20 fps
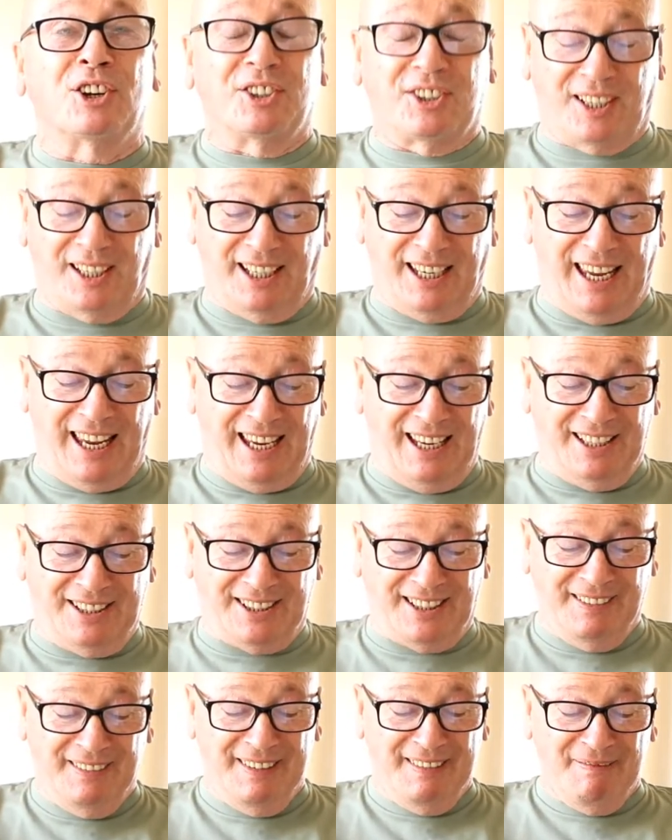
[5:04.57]
just in
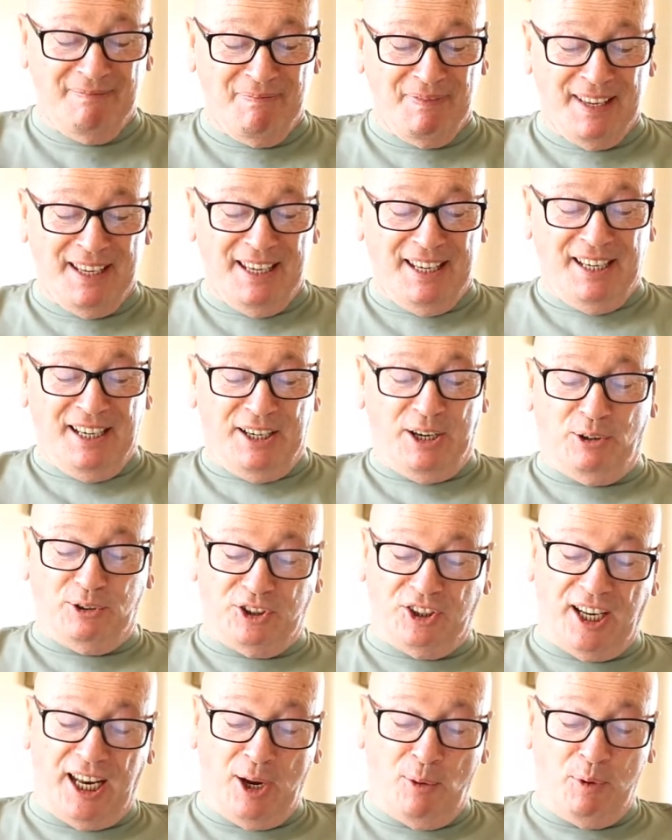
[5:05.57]
case. Now,
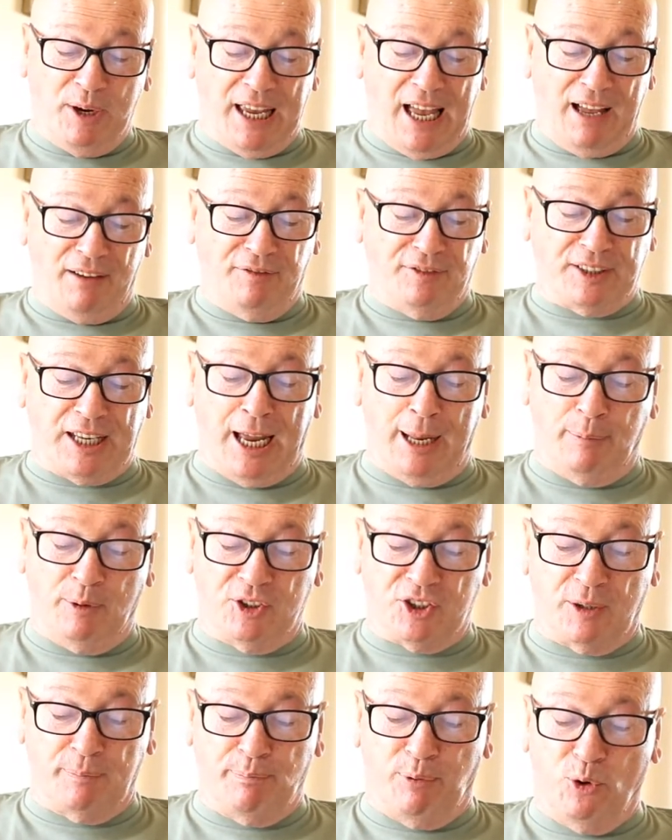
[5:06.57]
today we have
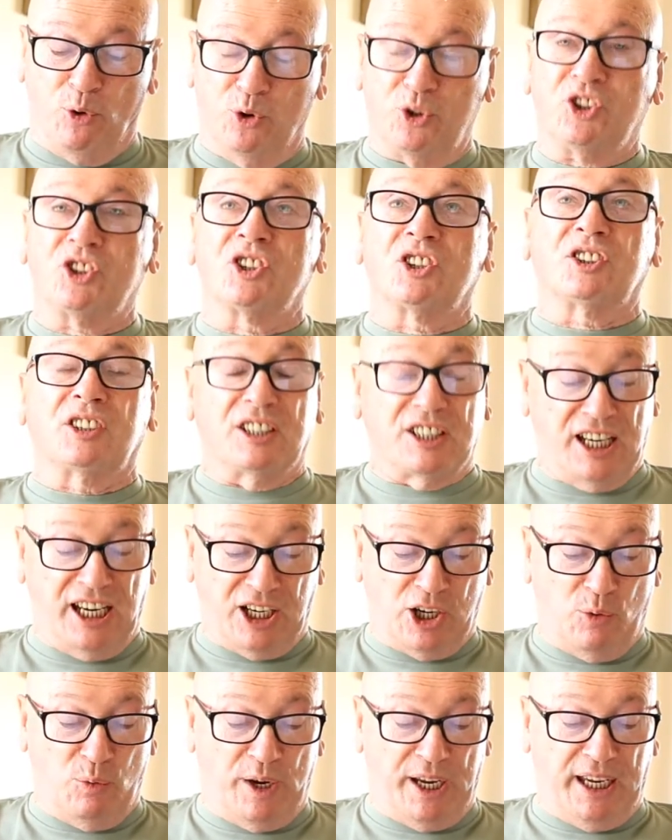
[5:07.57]
tablets and potions to
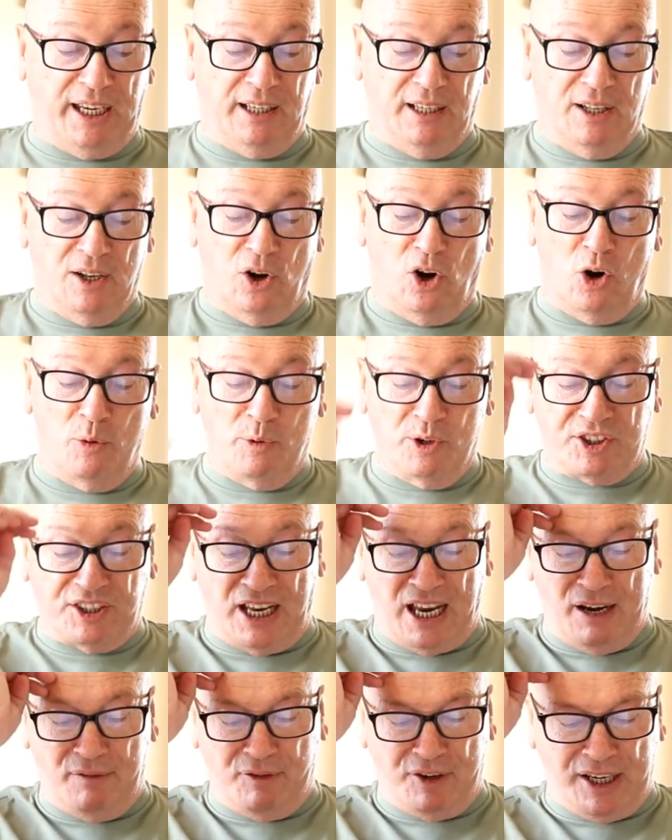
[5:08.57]
take away
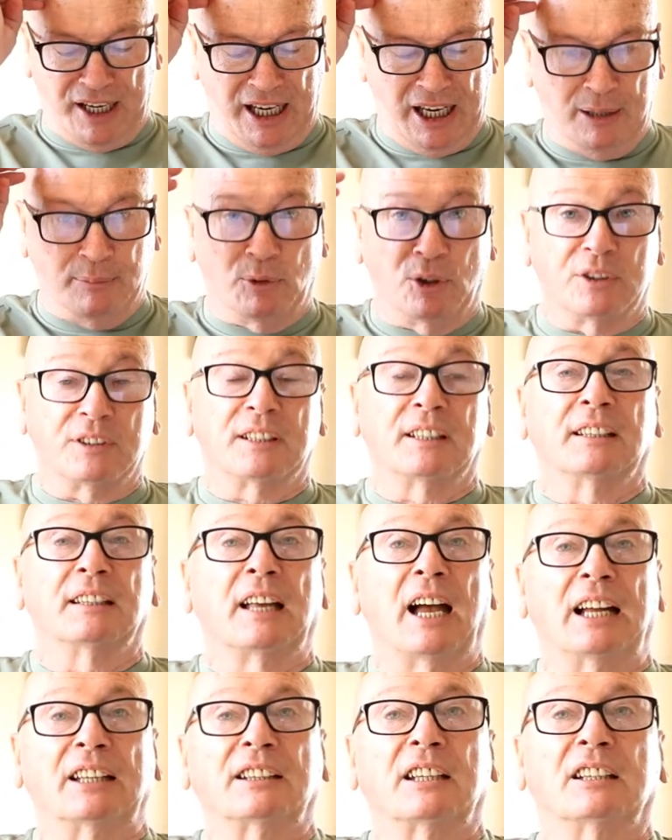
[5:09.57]
almost every ailment.
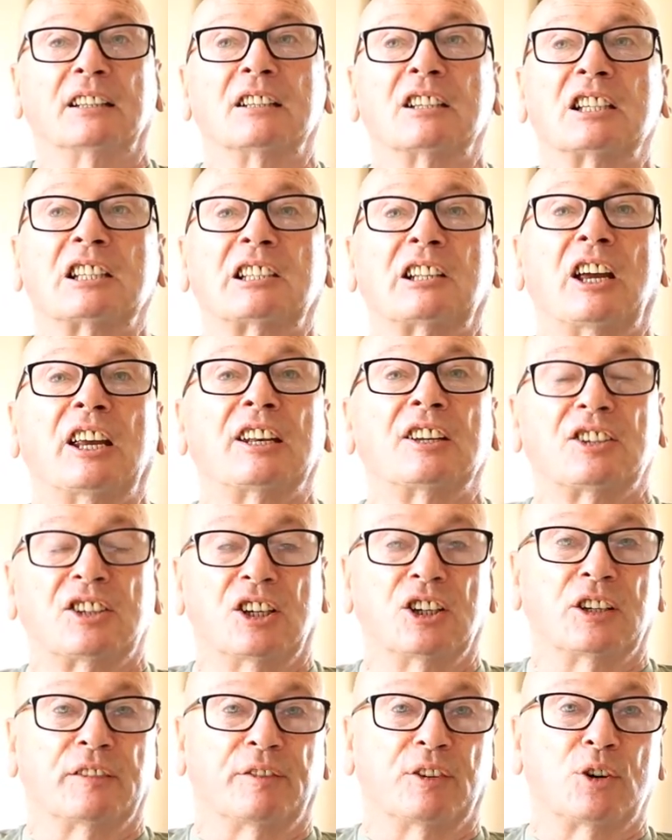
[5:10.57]
At the slightest
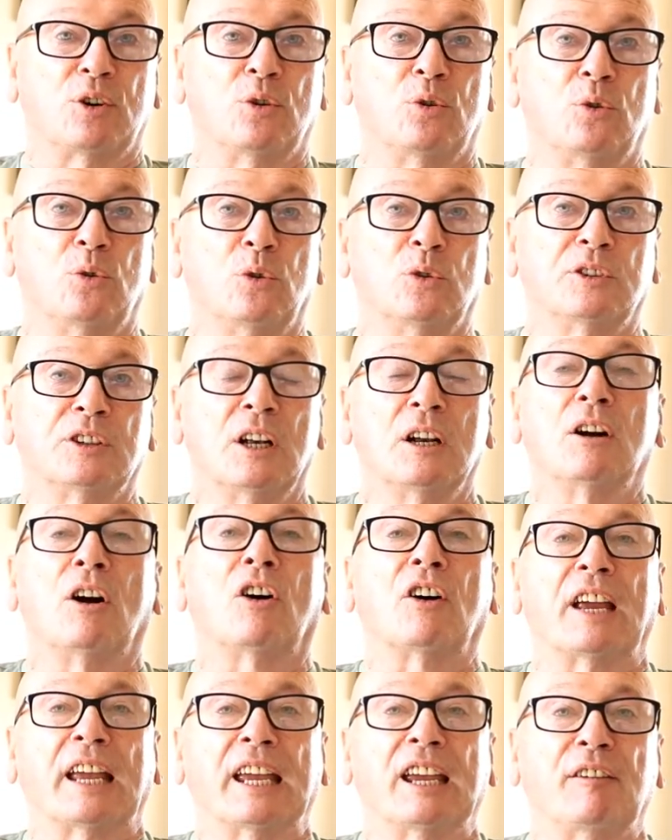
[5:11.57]
hint of a cold
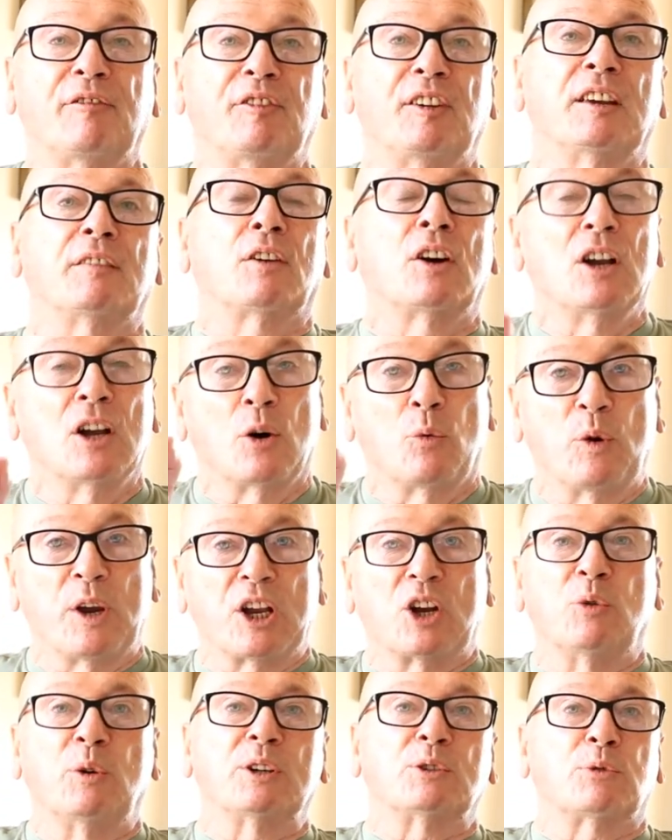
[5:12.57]
or hay fever,
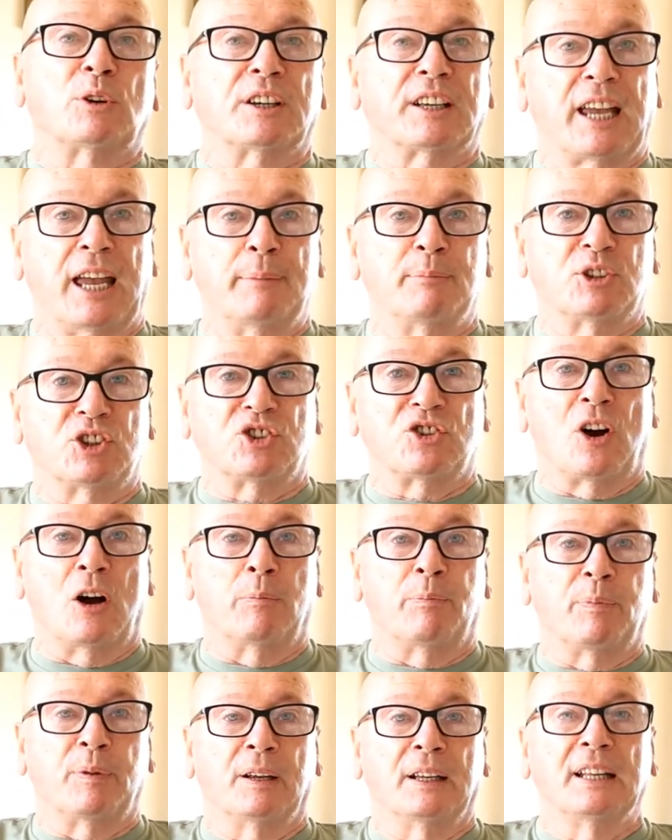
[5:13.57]
we can go into our chemist
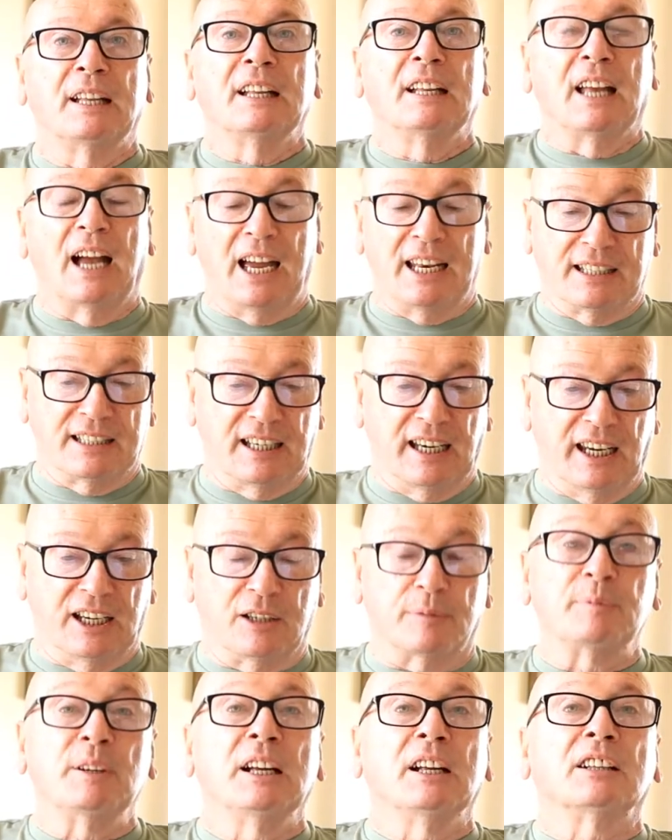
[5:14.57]
shop and
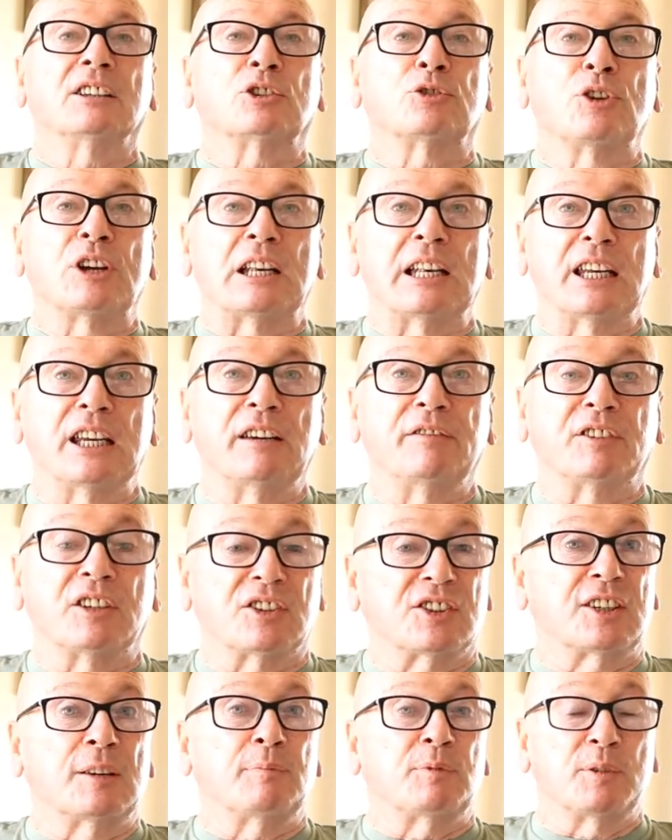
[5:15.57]
take them to relieve
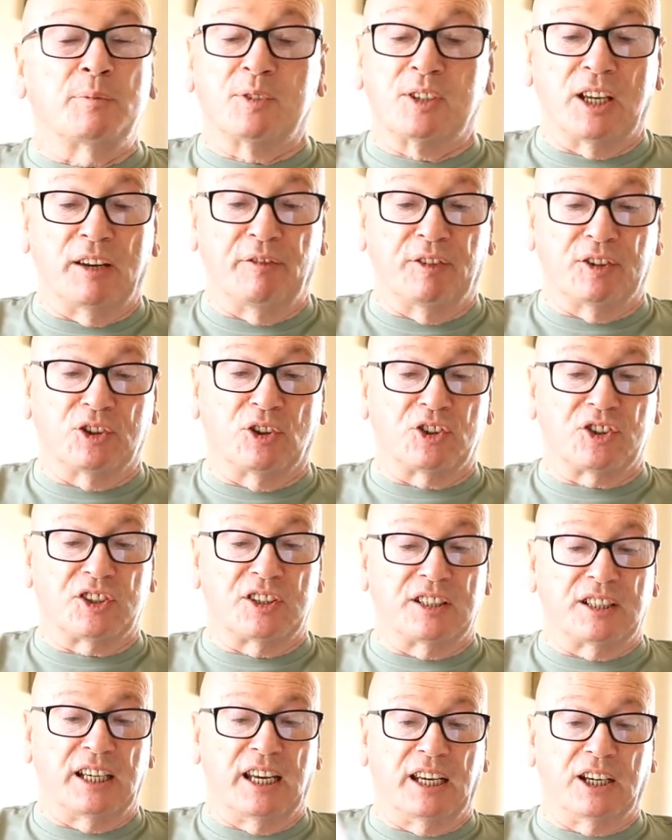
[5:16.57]
the symptoms if it
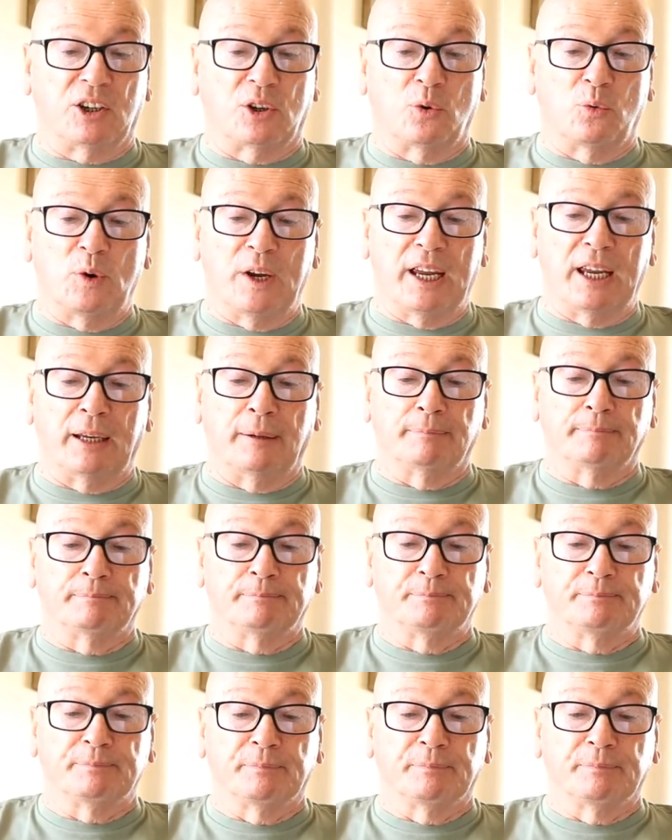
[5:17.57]
doesn't take it away.